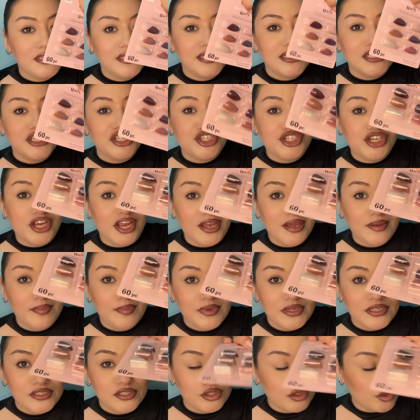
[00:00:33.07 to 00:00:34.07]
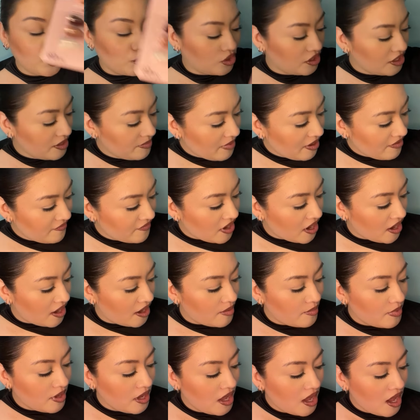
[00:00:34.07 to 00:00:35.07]
the shape is totally my
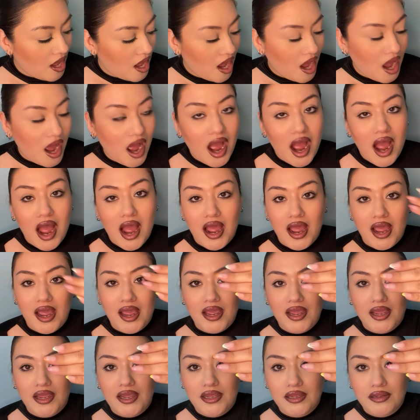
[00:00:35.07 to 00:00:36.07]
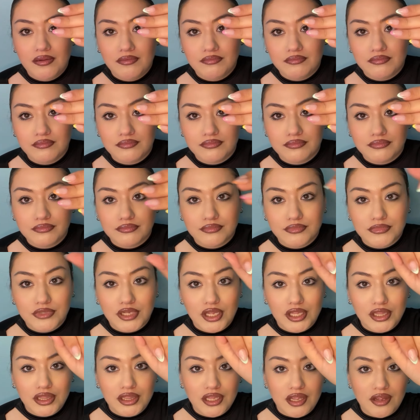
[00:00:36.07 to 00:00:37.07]
vibe. I
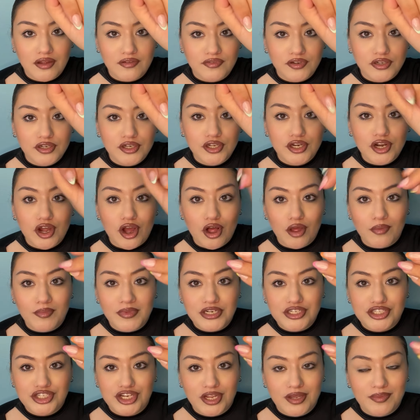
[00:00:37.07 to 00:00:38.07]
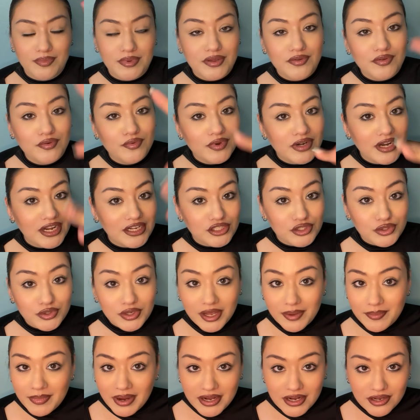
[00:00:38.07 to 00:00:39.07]
love a good almond shape. Even when I do
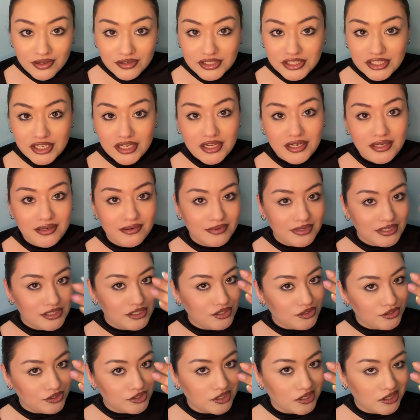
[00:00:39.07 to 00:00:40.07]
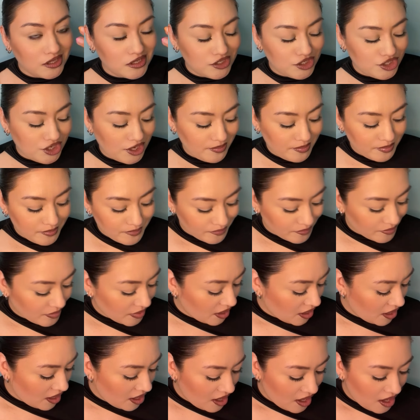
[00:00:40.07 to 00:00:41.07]
get my nails done, it's usually this shape.
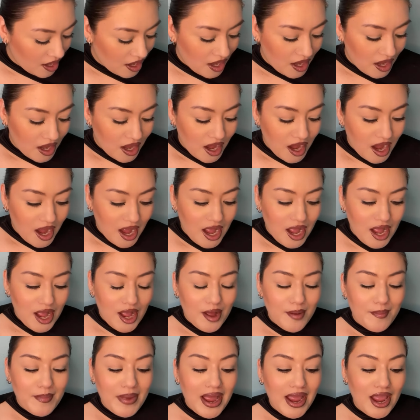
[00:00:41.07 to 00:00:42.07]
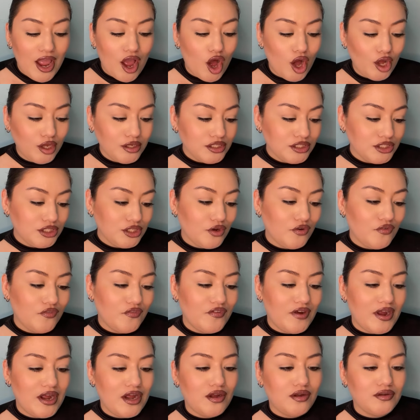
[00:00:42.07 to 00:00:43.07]
I also
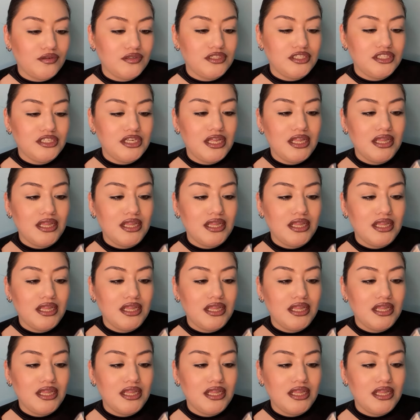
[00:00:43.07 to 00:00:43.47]
found